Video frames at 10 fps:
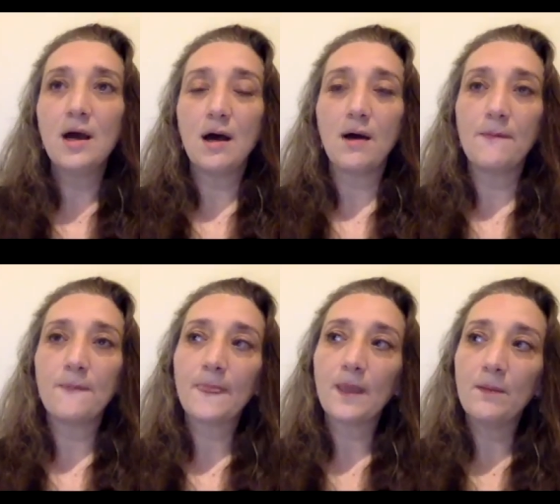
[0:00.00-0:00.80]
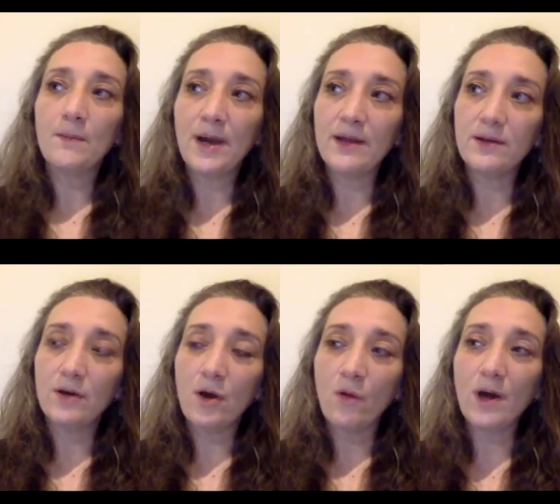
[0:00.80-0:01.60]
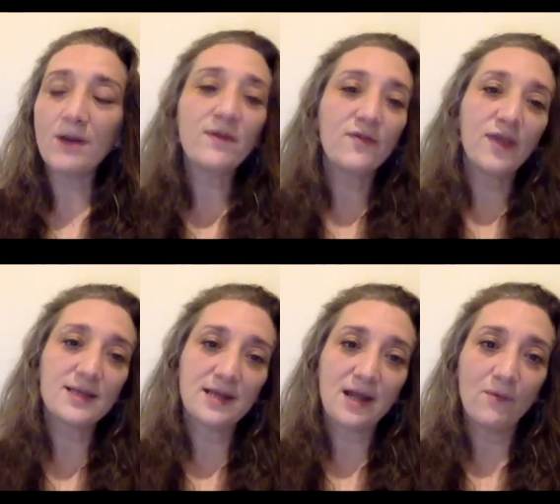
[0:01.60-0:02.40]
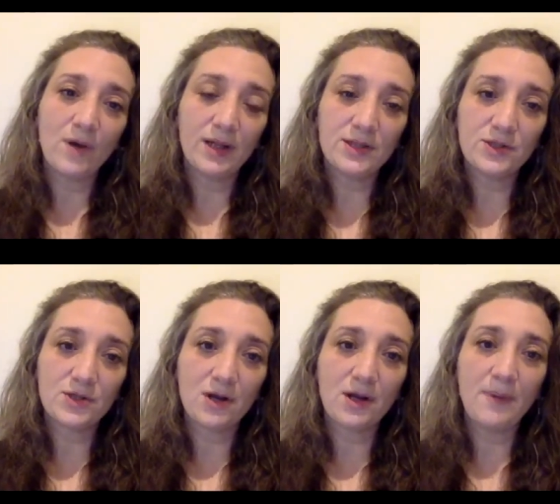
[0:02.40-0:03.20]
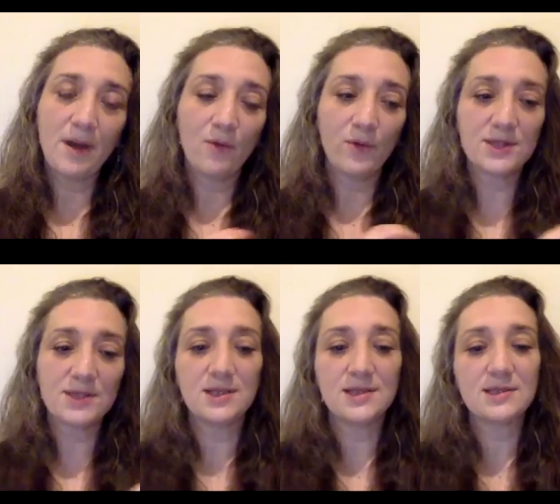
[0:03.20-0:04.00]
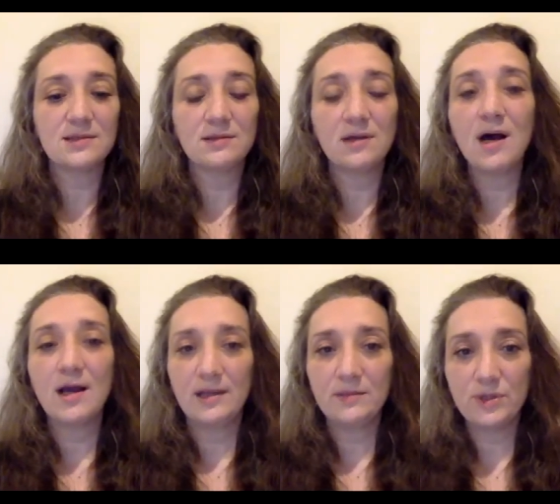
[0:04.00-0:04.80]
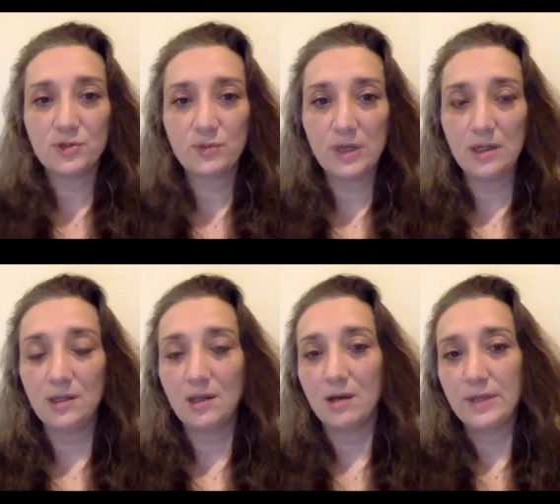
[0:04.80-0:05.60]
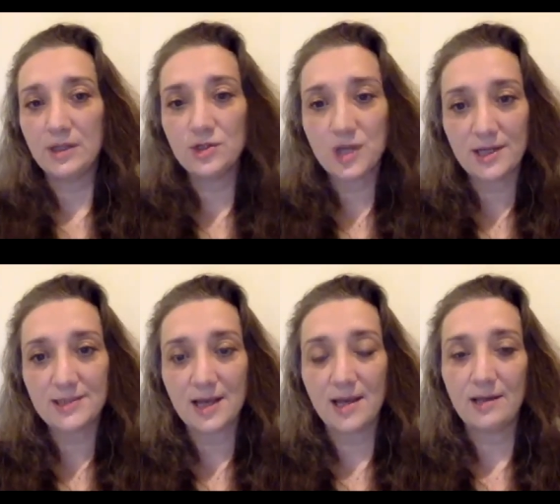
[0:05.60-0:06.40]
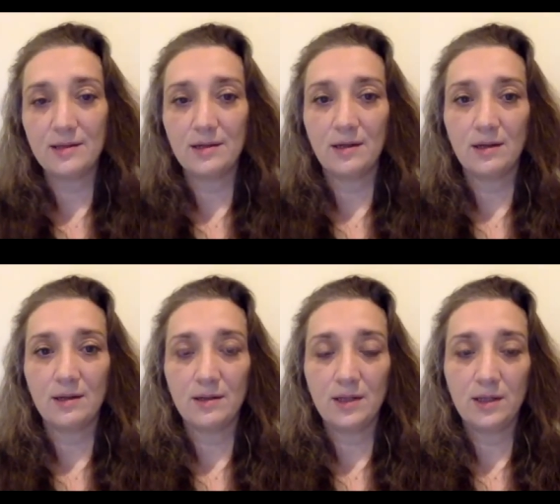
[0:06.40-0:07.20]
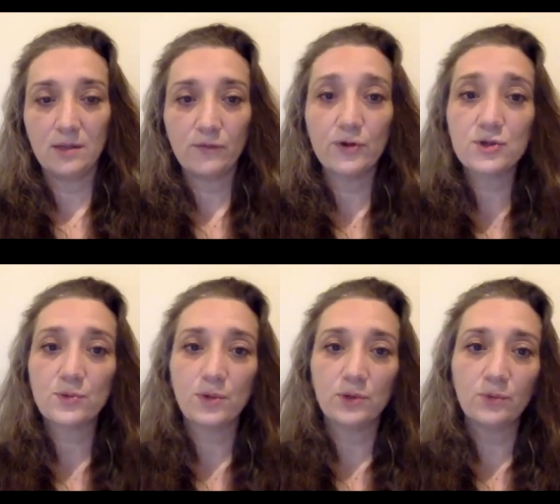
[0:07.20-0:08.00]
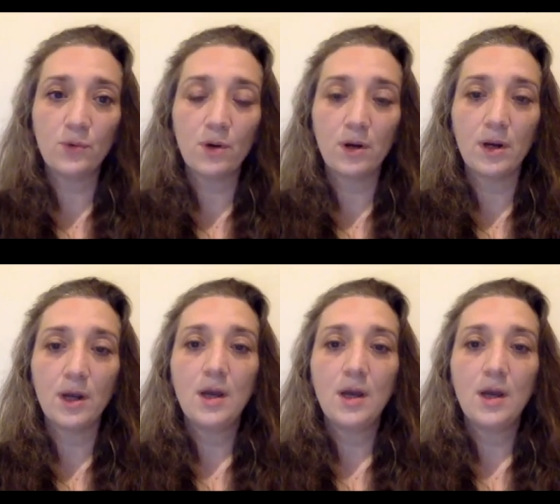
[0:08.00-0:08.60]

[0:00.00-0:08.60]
Um, but uh, one of the things that I wanted to talk about was this line between the Armenian genocide uh, in the First World War